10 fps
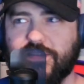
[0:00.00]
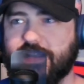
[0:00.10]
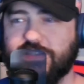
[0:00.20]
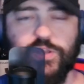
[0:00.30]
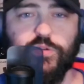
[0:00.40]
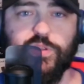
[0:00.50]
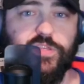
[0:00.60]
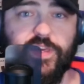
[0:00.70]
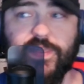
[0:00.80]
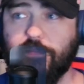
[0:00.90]
That's the only
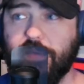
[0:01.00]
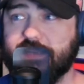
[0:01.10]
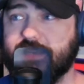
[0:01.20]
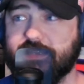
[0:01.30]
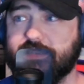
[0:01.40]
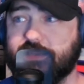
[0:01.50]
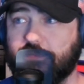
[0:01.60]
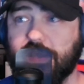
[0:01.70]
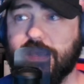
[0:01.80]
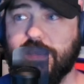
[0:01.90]
thing that makes sense to
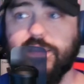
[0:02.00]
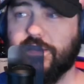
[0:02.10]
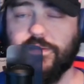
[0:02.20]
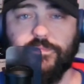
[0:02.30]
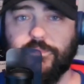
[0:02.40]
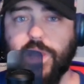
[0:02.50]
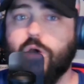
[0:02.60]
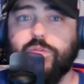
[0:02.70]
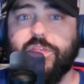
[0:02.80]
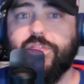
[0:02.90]
me.
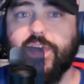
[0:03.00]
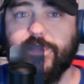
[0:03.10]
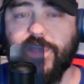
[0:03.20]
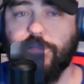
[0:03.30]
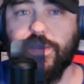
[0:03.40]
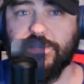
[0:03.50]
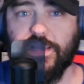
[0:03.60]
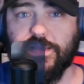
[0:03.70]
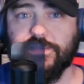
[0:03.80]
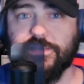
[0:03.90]
Only thing that makes
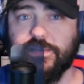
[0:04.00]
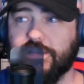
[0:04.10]
sense.